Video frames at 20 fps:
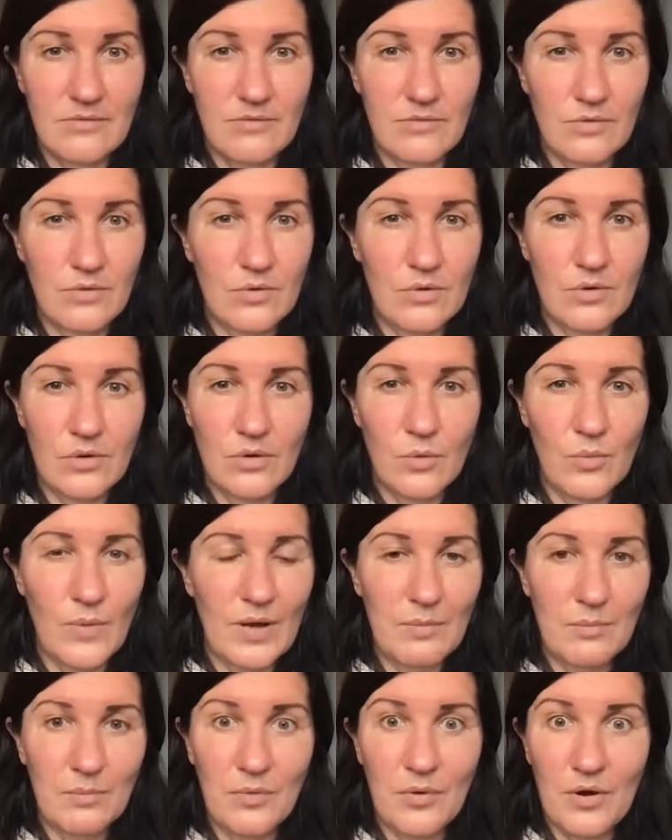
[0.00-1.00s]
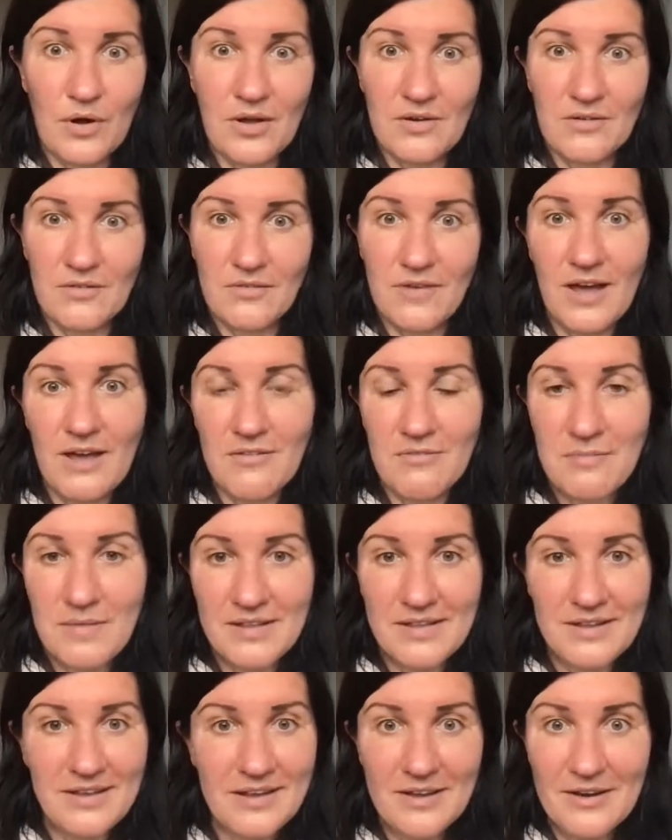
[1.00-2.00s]
for 1.5
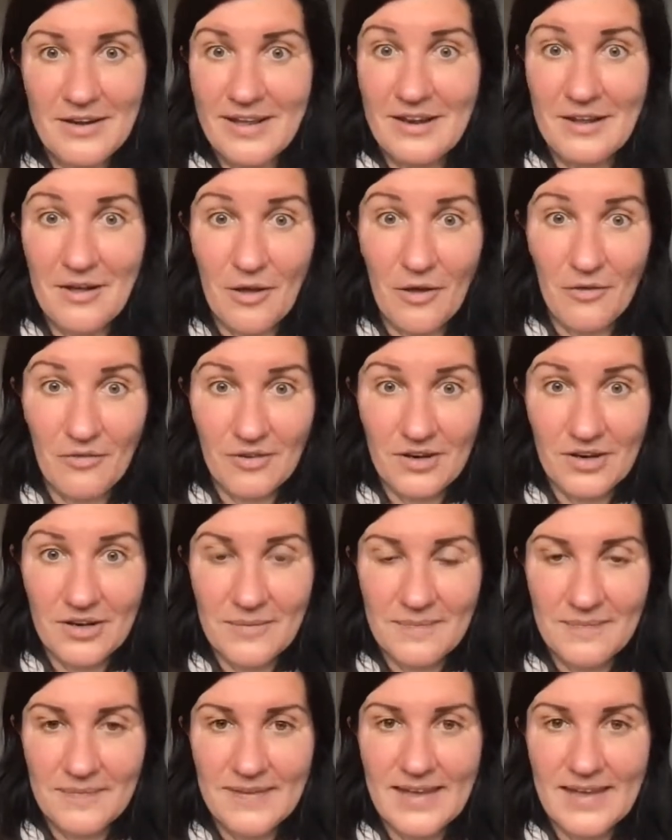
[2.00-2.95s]
million and over.